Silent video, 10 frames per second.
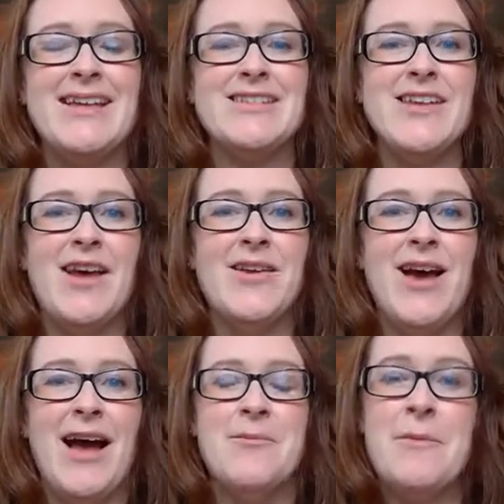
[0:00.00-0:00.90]
So
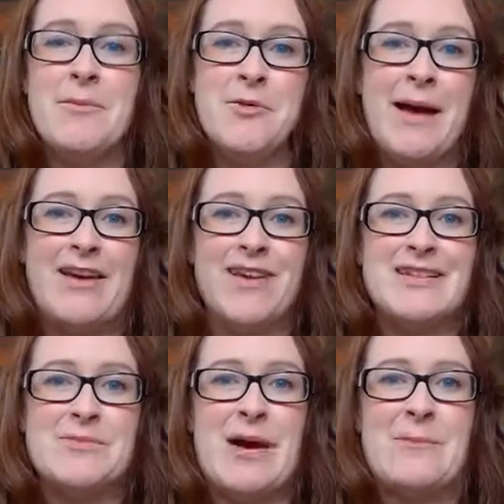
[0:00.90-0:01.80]
a bit more
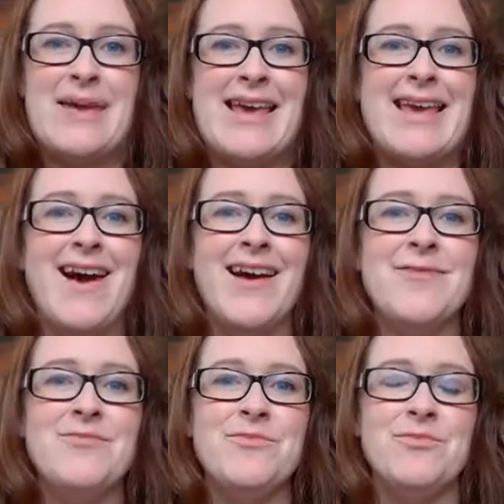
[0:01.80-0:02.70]
background about me.
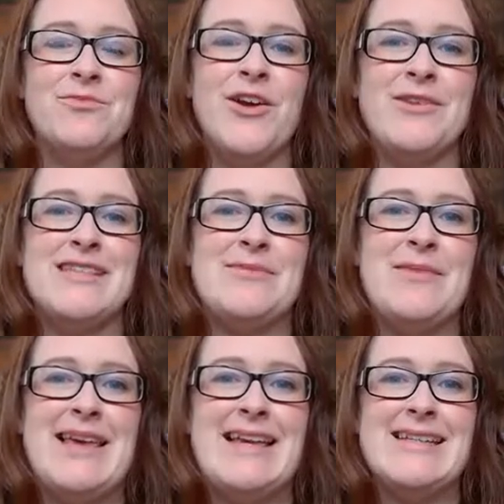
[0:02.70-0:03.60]
I'm Rosie
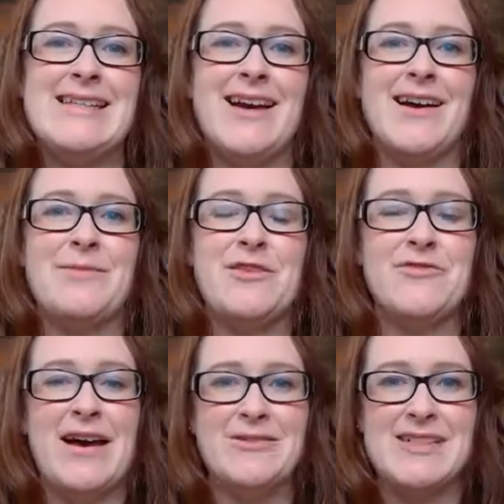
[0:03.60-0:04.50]
Mead. I'm the
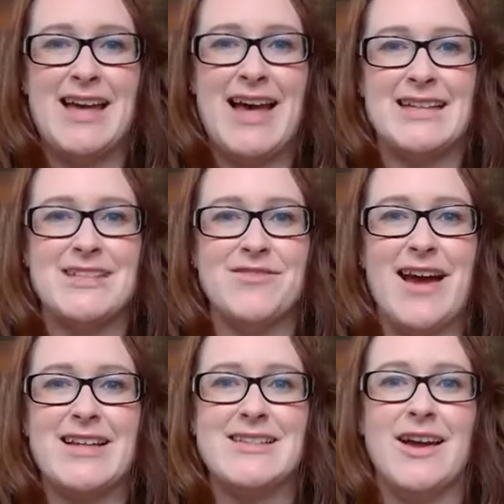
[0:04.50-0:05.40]
founder and
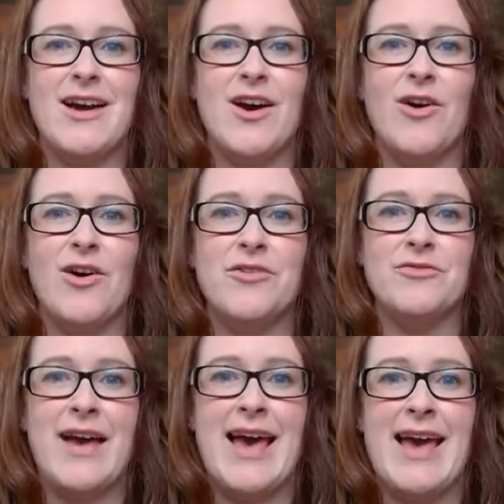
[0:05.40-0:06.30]
director
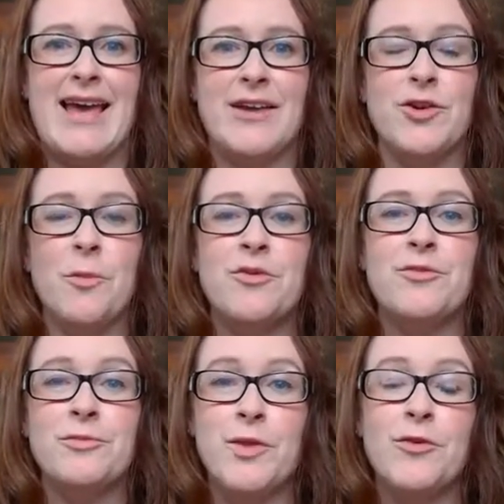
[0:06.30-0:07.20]
of a
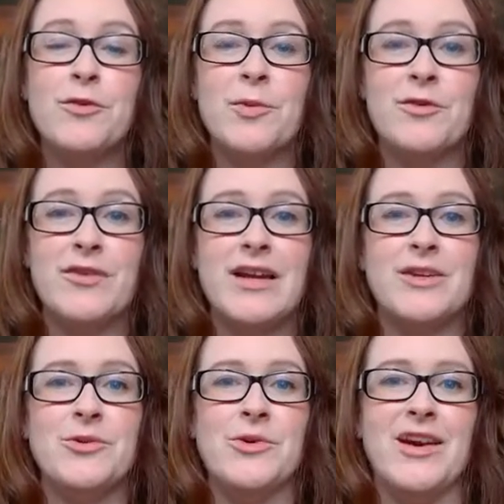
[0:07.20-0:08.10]
not-for-profit
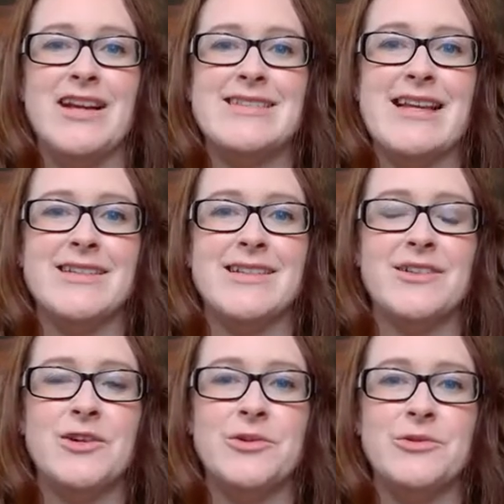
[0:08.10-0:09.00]

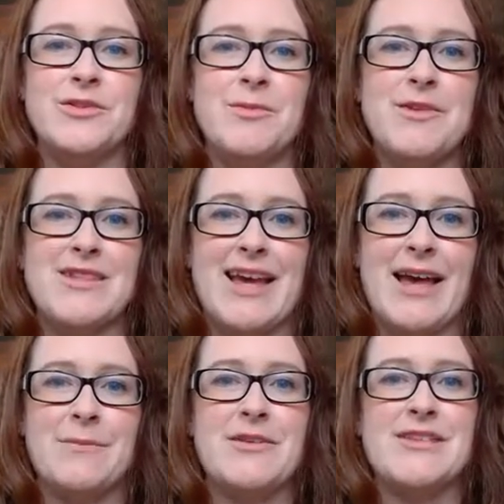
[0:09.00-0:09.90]
organisation called
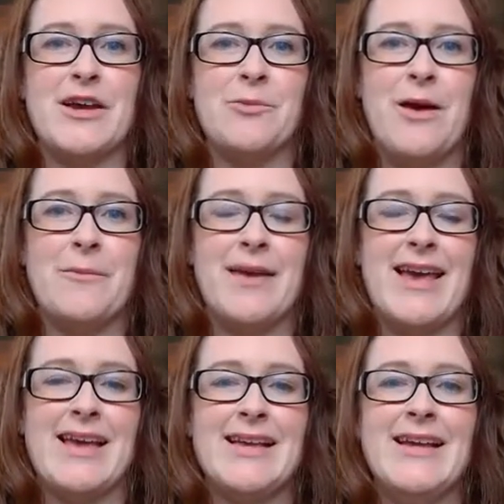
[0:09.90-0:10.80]
Musica, Music and
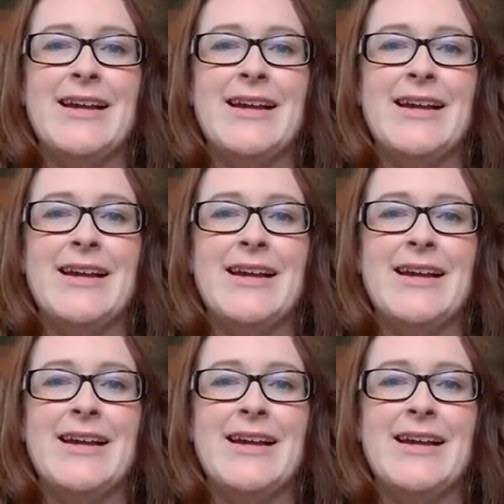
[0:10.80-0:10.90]
Wellbeing.